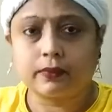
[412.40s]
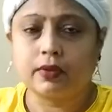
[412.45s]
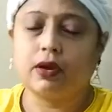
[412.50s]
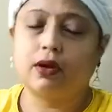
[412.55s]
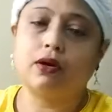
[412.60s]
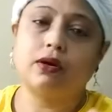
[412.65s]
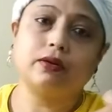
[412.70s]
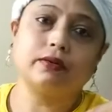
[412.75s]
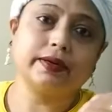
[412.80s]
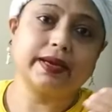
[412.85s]

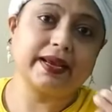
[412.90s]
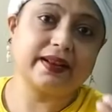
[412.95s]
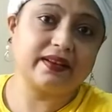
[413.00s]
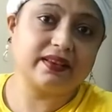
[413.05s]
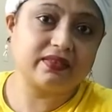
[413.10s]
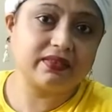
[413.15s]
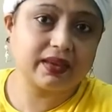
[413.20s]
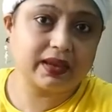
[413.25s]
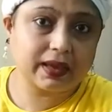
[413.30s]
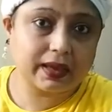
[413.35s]
or
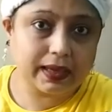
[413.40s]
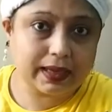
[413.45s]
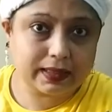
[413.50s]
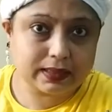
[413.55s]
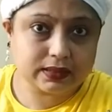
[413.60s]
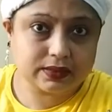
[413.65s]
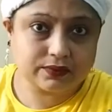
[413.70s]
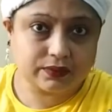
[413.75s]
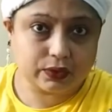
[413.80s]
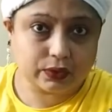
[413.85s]
anything
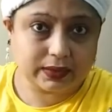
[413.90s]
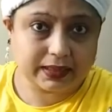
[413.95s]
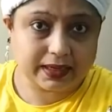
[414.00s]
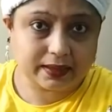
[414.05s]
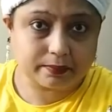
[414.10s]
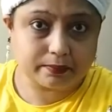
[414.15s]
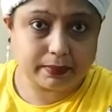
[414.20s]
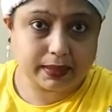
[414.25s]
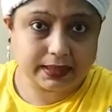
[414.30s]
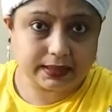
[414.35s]
else for
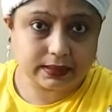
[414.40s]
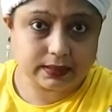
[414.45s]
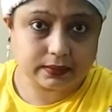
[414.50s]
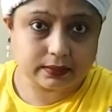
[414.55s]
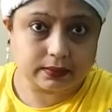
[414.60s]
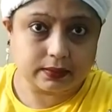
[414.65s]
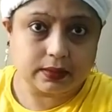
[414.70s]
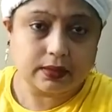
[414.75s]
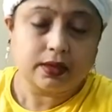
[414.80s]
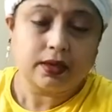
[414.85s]
that matter.
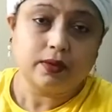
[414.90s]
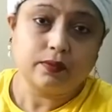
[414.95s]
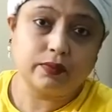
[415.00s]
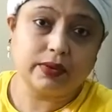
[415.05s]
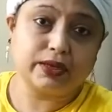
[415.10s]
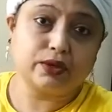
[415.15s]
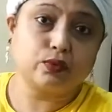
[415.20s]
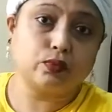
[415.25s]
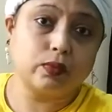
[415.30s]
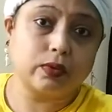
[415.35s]

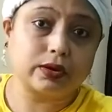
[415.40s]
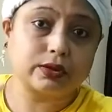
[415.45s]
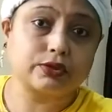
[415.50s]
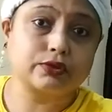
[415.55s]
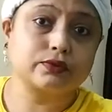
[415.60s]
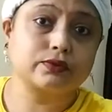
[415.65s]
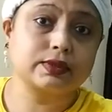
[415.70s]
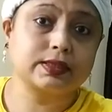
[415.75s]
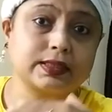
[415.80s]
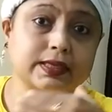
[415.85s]
When you want
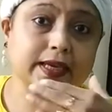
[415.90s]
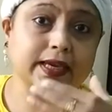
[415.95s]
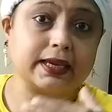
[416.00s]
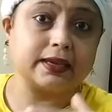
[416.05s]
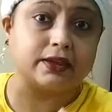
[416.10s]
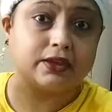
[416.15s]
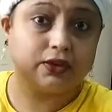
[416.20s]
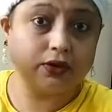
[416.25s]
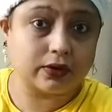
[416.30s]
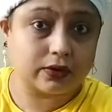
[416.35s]
to say
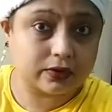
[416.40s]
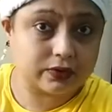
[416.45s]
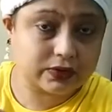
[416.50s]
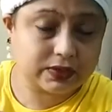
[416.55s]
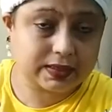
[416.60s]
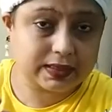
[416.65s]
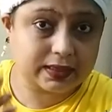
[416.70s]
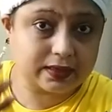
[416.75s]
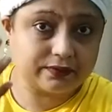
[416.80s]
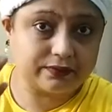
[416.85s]

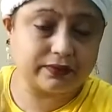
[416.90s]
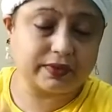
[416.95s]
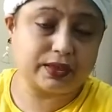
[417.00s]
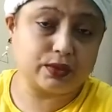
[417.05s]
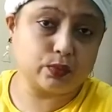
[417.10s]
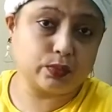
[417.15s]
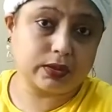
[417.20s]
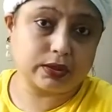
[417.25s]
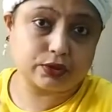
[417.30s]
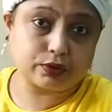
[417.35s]
yourself, when
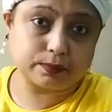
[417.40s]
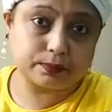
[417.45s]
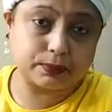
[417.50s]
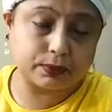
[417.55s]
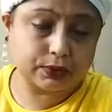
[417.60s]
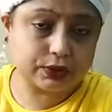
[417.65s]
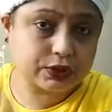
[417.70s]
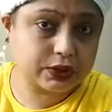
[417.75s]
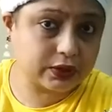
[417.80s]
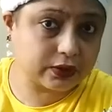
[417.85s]
you want to
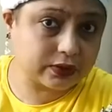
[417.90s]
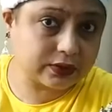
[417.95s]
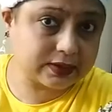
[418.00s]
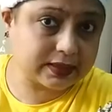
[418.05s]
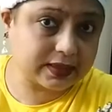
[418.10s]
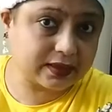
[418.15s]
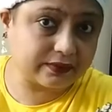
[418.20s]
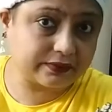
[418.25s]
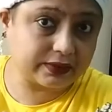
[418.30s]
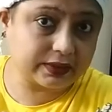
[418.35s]
put
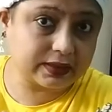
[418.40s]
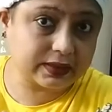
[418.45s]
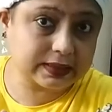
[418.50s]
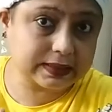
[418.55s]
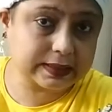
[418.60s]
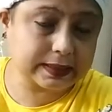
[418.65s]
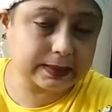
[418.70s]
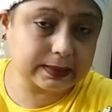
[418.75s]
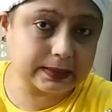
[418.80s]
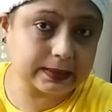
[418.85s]
yourself in the
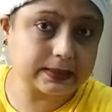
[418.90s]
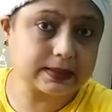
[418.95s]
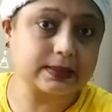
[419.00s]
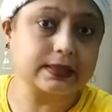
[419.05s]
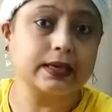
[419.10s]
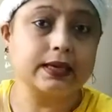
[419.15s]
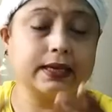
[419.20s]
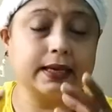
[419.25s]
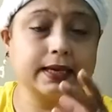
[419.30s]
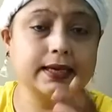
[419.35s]

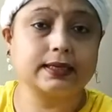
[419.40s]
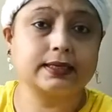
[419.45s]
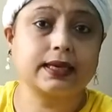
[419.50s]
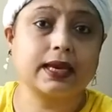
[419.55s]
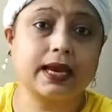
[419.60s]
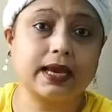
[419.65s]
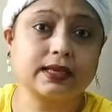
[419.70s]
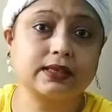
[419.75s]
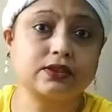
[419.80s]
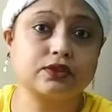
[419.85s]
sentence, it
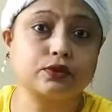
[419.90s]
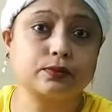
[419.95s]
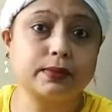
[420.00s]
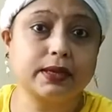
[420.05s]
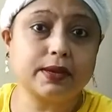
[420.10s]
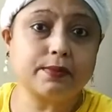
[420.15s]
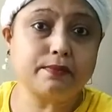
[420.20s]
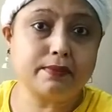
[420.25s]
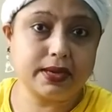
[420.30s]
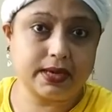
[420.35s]
has to
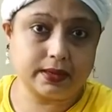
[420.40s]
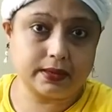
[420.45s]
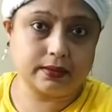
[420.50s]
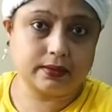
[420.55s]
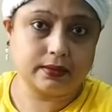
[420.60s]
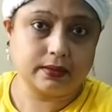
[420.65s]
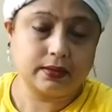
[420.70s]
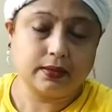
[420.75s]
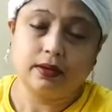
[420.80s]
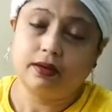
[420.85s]
be me.
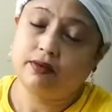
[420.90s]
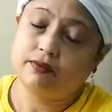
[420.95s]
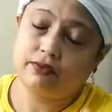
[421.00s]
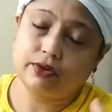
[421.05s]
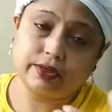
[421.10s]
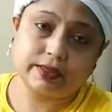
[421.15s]
For